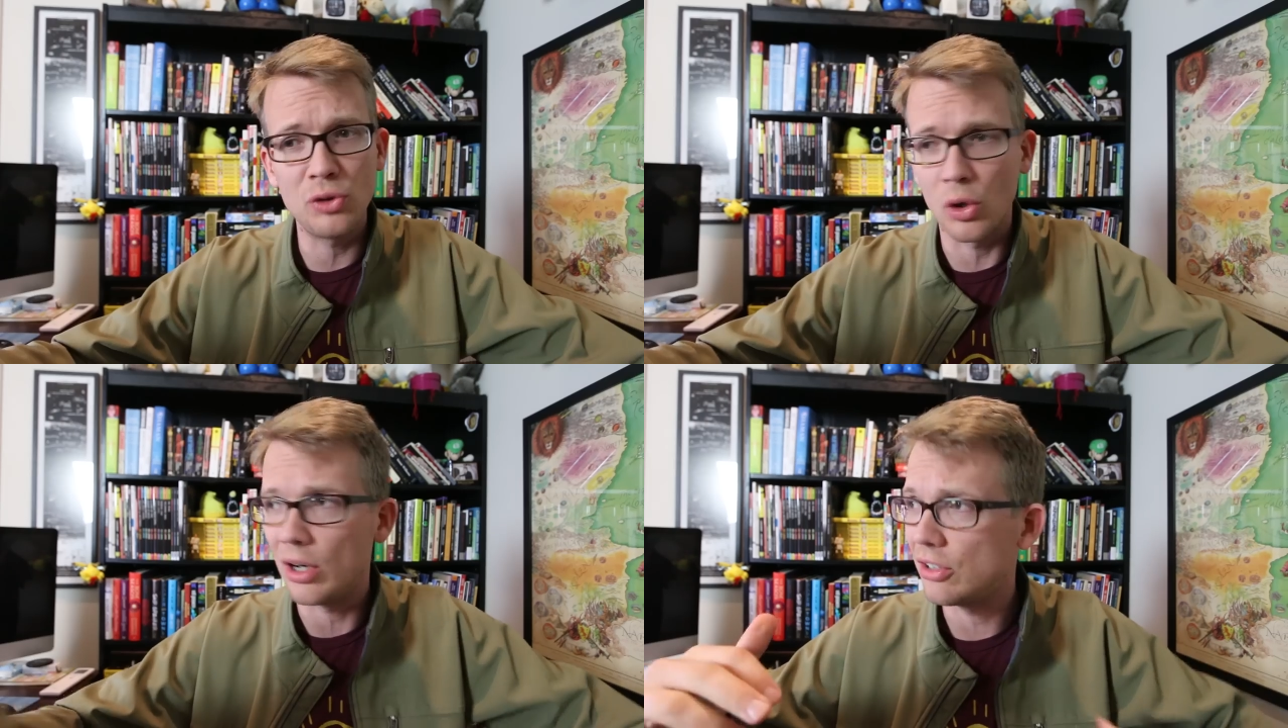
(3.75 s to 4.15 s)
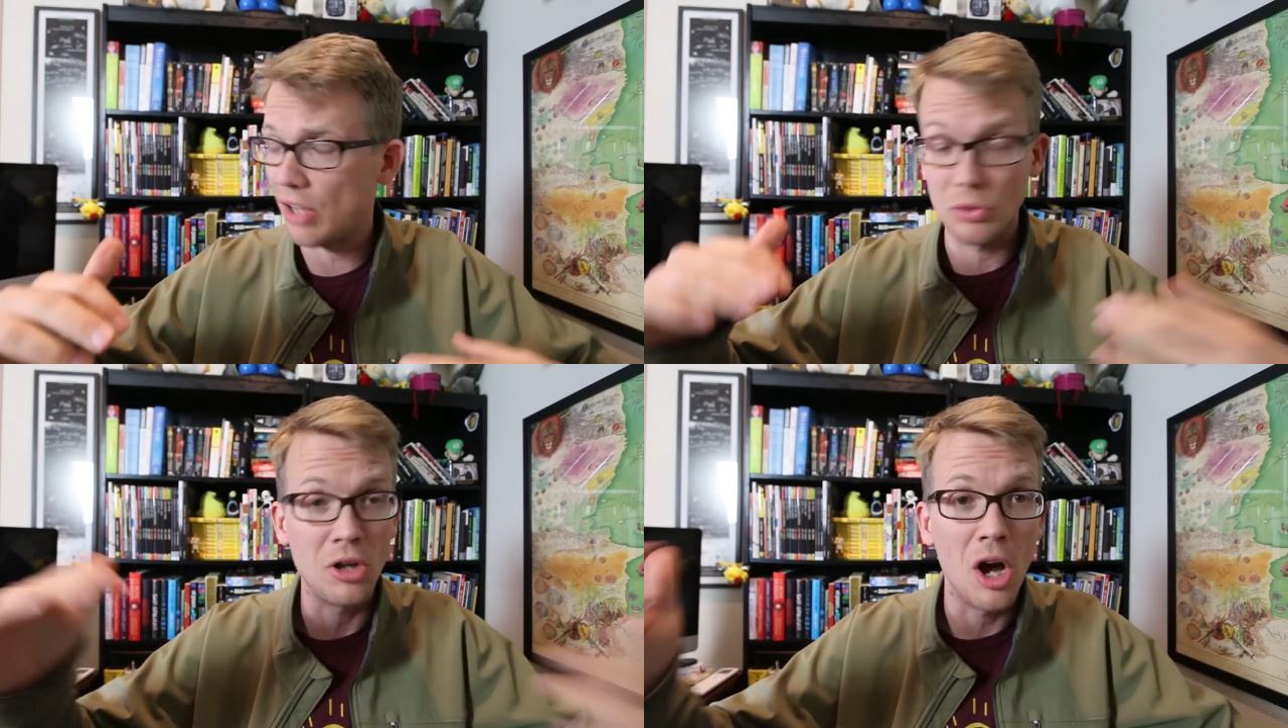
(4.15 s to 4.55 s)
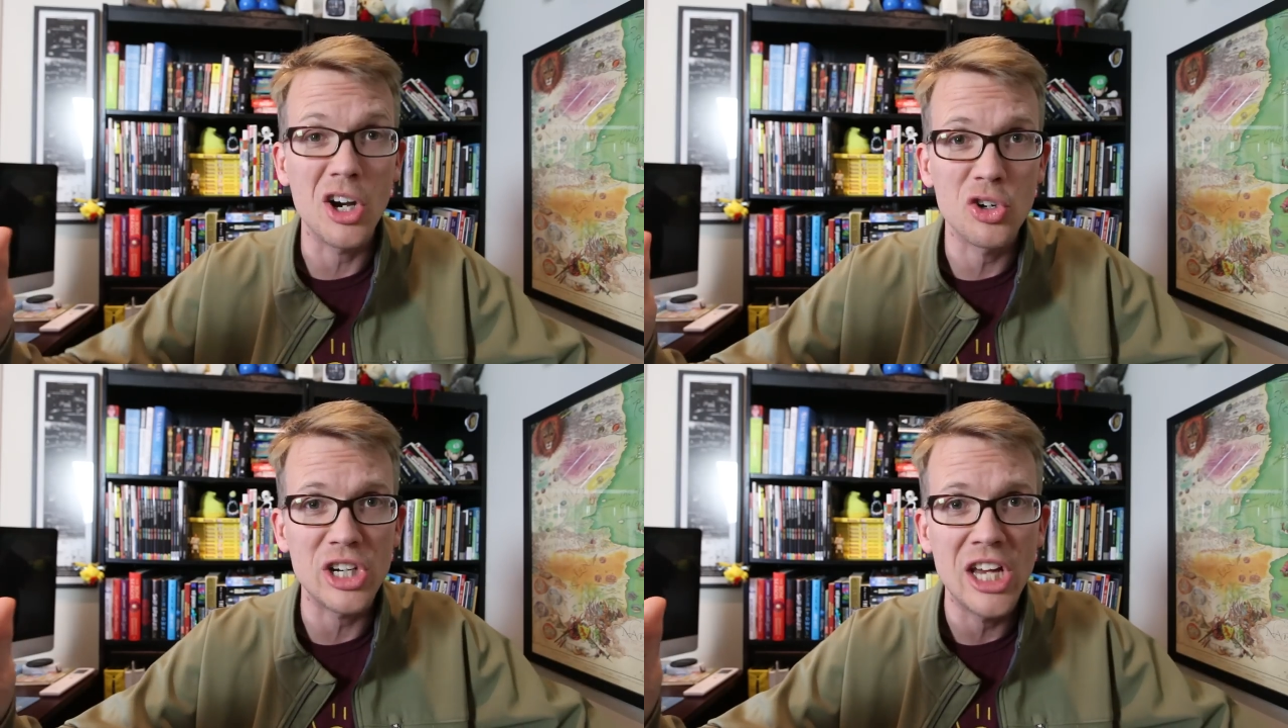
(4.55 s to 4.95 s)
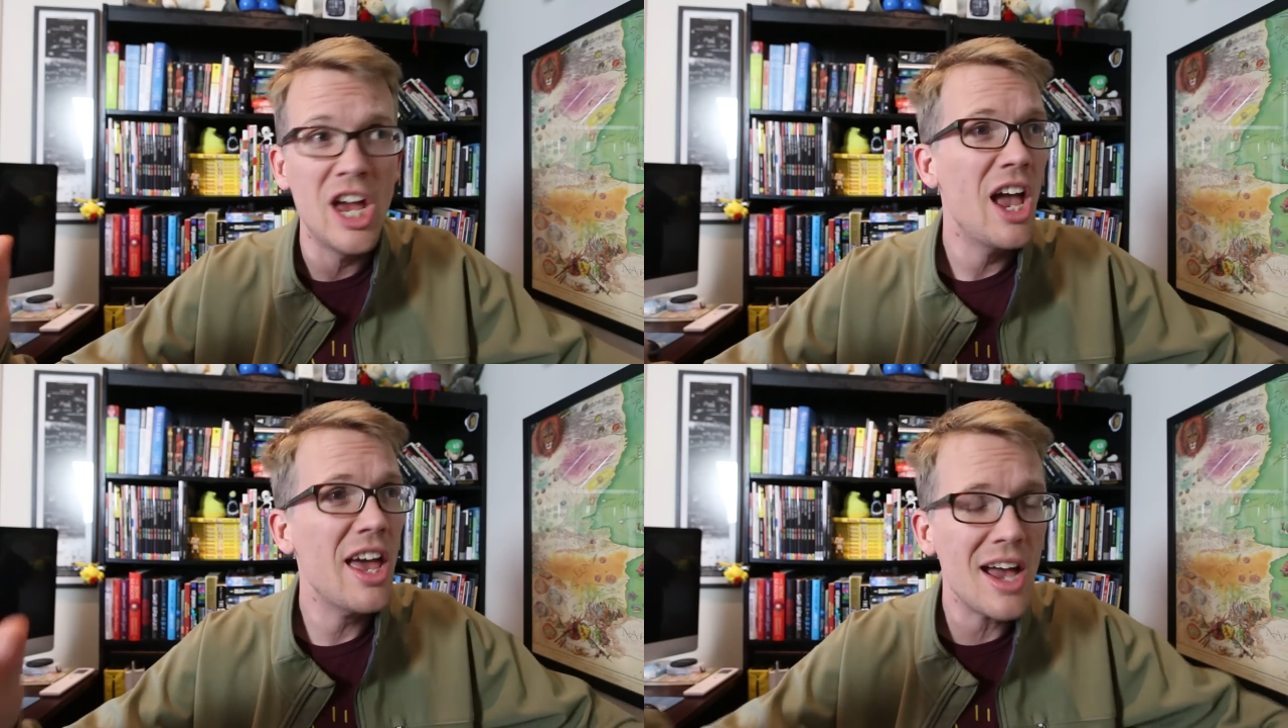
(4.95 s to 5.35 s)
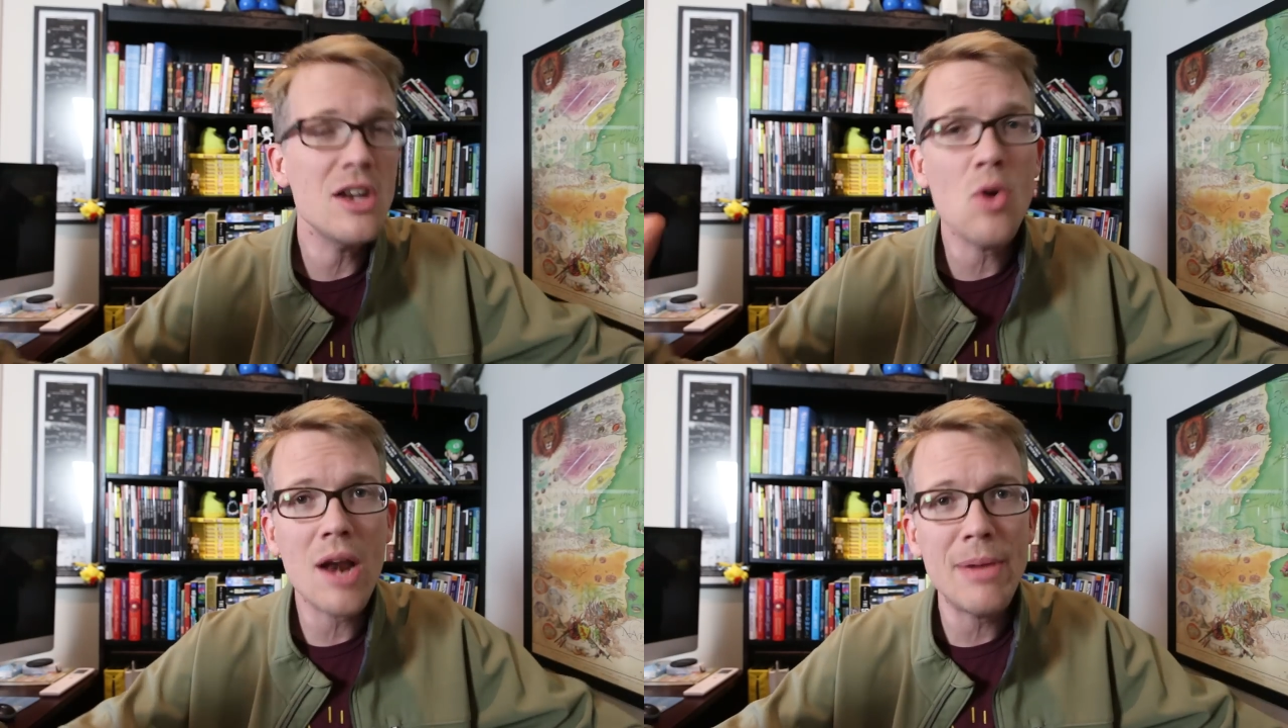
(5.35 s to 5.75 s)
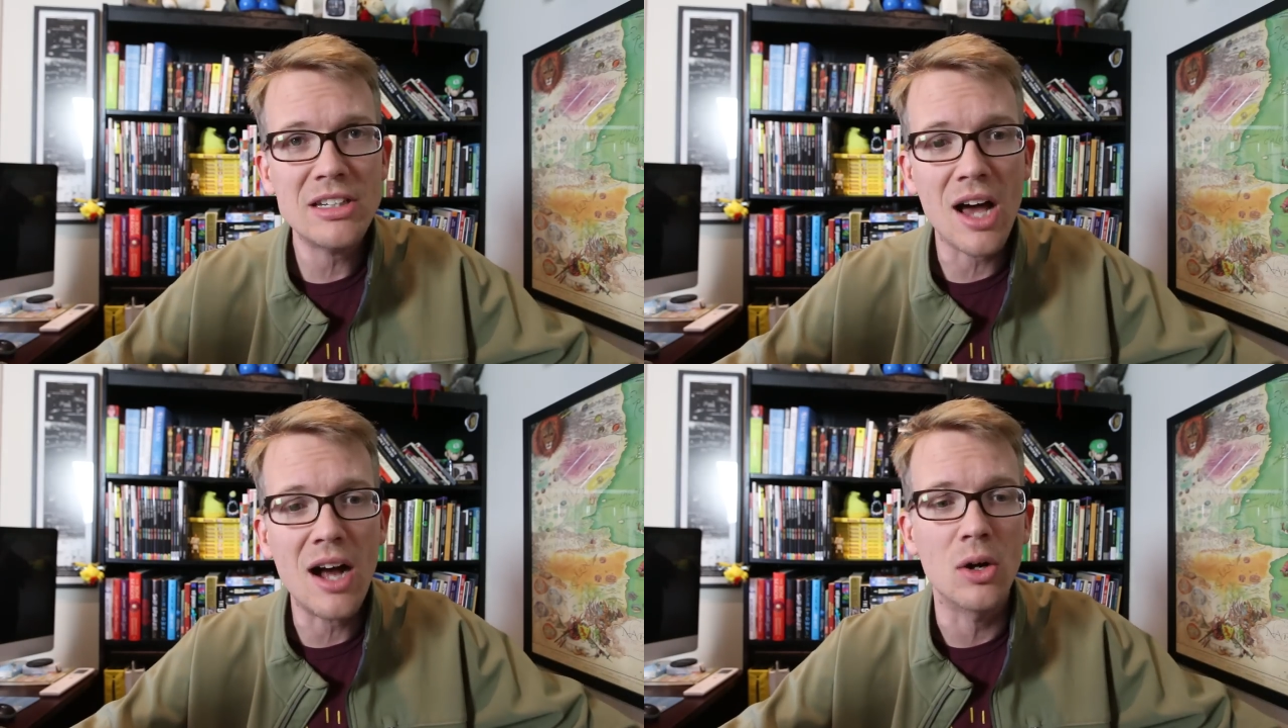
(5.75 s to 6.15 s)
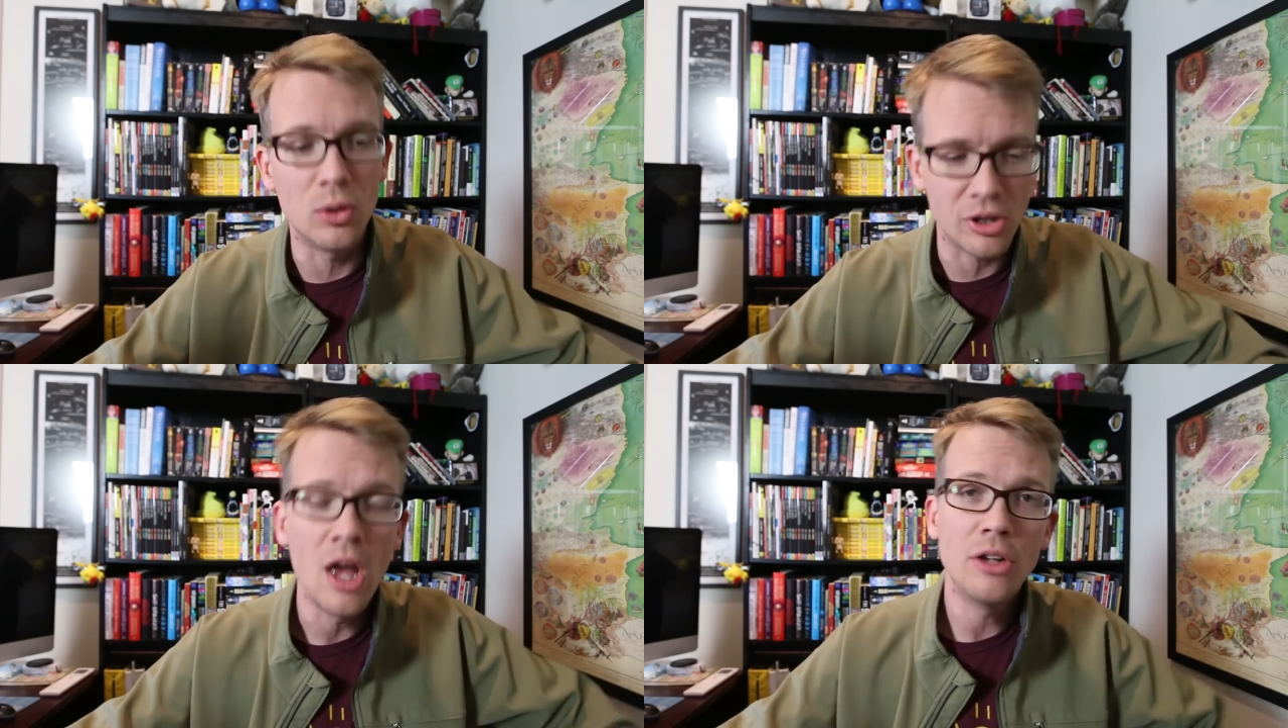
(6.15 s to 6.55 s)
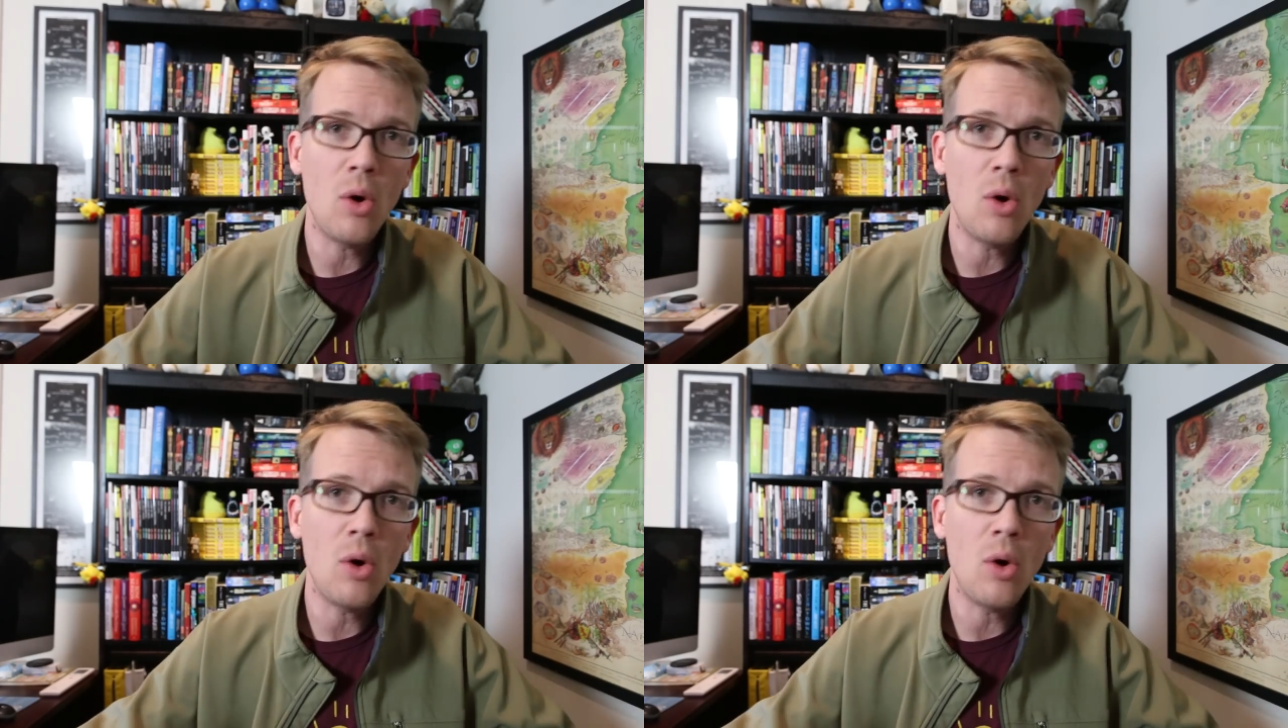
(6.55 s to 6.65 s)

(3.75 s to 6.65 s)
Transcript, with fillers: store because I was hungry and I knew how to make tacos.